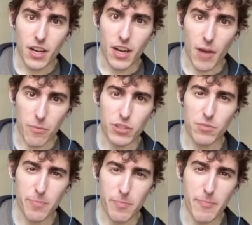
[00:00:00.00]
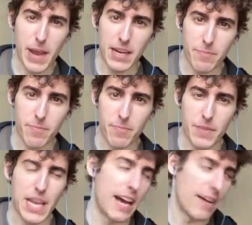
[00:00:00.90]
once made a,
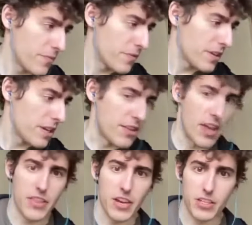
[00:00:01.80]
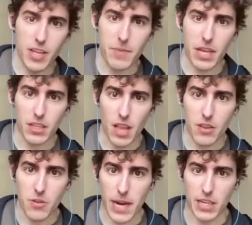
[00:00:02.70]
yeah. There's something
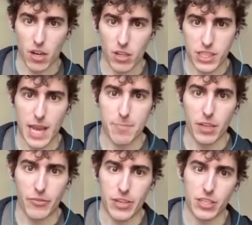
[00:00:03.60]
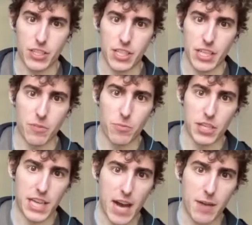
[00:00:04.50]
you might call sample efficiency, which is
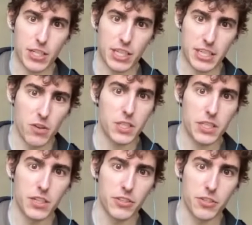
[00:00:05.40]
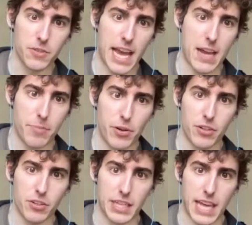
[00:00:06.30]
how much Go skill do you get
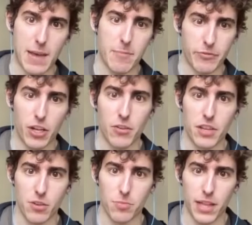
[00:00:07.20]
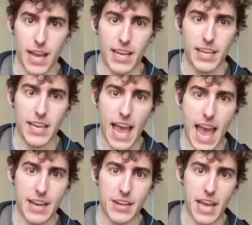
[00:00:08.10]
per game of Go that you play.
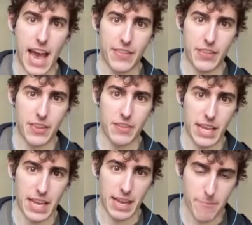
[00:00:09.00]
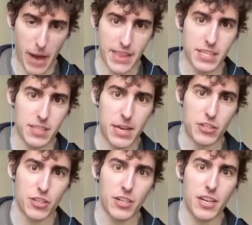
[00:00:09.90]
And by this
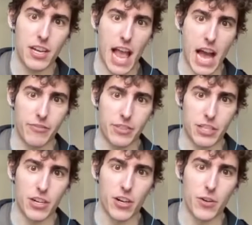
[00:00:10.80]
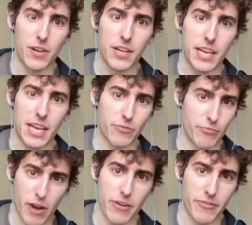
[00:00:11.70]
measure, AlphaZero is
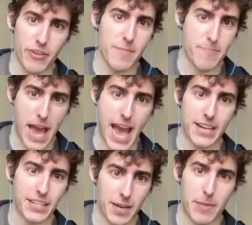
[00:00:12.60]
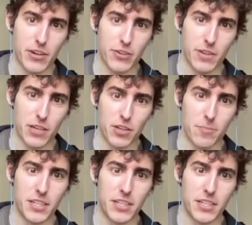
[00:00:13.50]
very, very bad compared to a human.